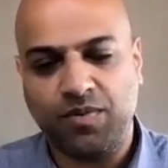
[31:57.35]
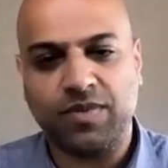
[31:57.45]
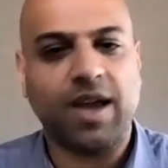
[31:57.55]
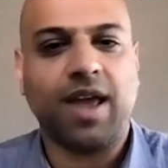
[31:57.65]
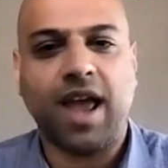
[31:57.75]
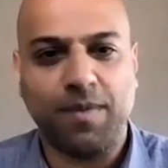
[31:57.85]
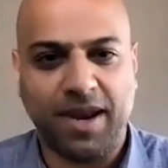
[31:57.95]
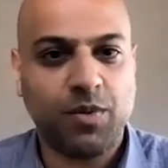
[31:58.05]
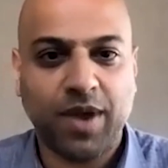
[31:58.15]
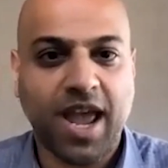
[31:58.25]
that how
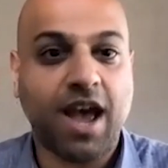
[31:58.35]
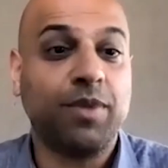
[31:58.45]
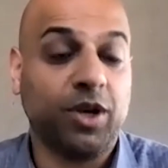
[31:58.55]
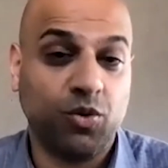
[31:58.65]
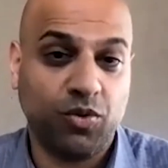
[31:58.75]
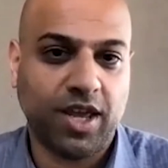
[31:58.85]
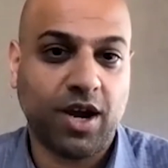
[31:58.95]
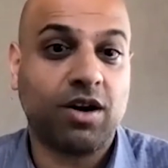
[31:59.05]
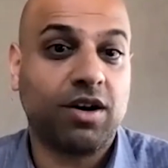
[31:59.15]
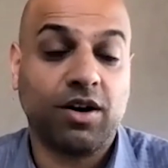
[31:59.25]
many we have, but who they
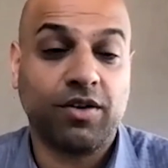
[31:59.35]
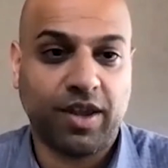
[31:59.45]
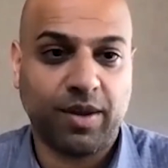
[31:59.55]
are and are they